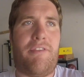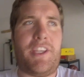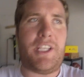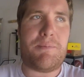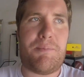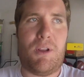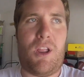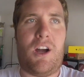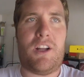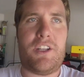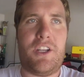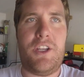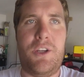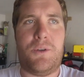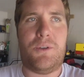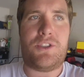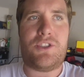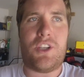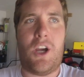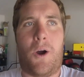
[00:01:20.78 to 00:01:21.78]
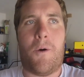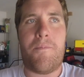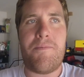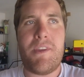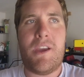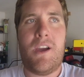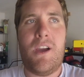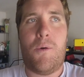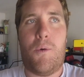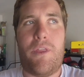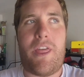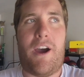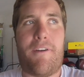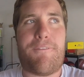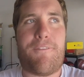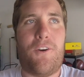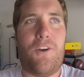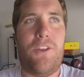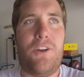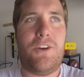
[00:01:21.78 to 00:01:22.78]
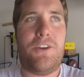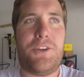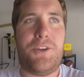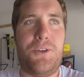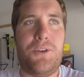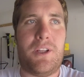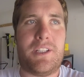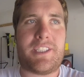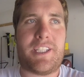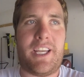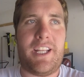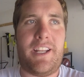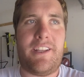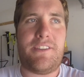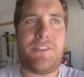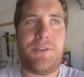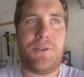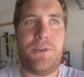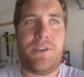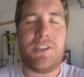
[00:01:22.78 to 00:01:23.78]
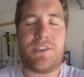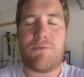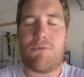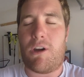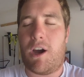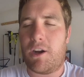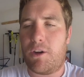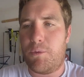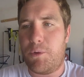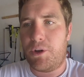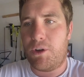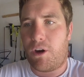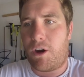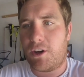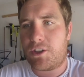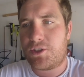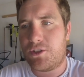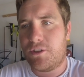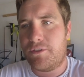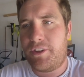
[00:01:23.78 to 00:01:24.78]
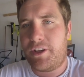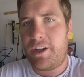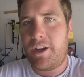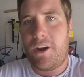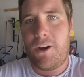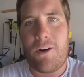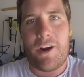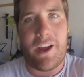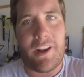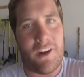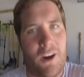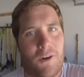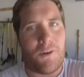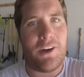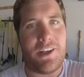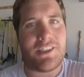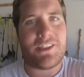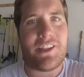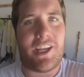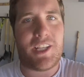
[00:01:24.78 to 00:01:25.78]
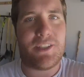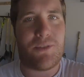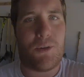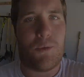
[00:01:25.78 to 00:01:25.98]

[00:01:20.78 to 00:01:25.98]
these belong to you. So without further ado, let's get into this rod and reel arsenal video, and always thanks